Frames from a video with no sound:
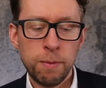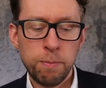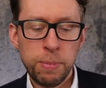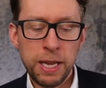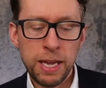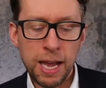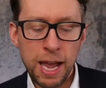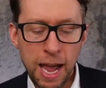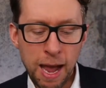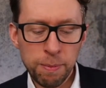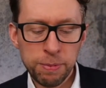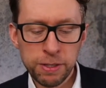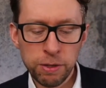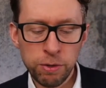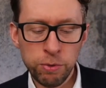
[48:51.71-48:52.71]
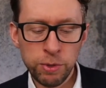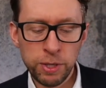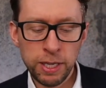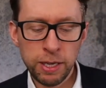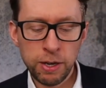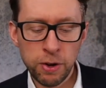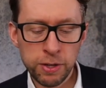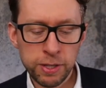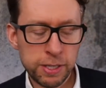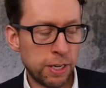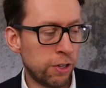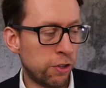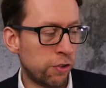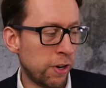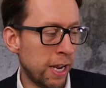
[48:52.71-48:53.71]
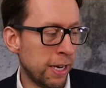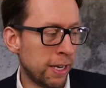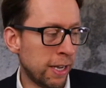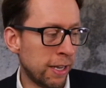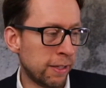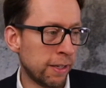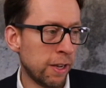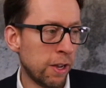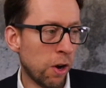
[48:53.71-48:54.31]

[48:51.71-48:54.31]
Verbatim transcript: be absolutely concentrated